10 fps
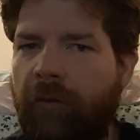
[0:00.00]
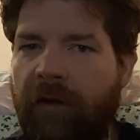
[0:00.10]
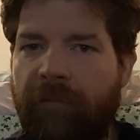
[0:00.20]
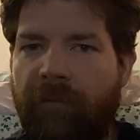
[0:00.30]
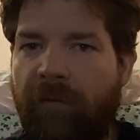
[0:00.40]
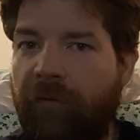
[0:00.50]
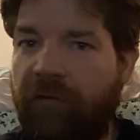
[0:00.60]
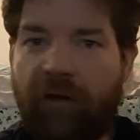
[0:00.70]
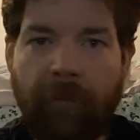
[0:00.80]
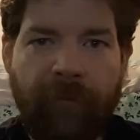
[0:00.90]
Like, if you've never
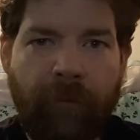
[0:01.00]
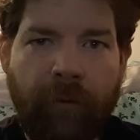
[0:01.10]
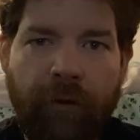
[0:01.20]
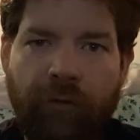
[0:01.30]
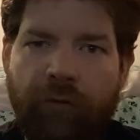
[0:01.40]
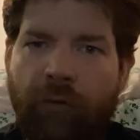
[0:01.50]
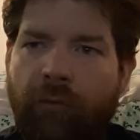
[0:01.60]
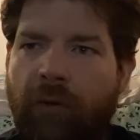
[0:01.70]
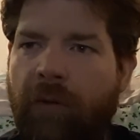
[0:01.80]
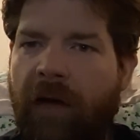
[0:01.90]
seen it before, you
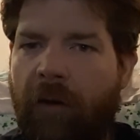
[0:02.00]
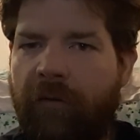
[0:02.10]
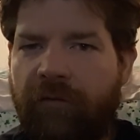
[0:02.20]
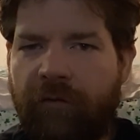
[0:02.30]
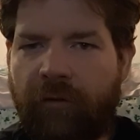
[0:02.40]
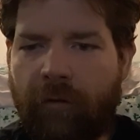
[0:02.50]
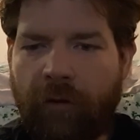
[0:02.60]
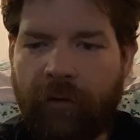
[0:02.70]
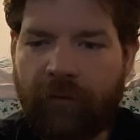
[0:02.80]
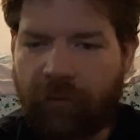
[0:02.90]
don't know how it's
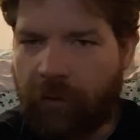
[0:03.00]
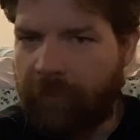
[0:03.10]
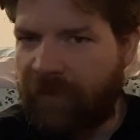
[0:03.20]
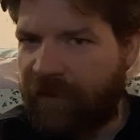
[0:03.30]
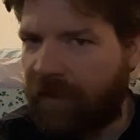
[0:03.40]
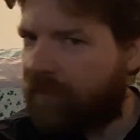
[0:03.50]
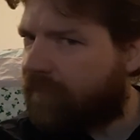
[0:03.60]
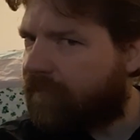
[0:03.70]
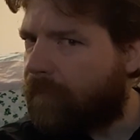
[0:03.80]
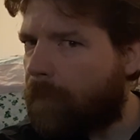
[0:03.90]
going to turn up
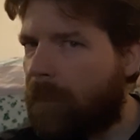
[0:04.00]
next.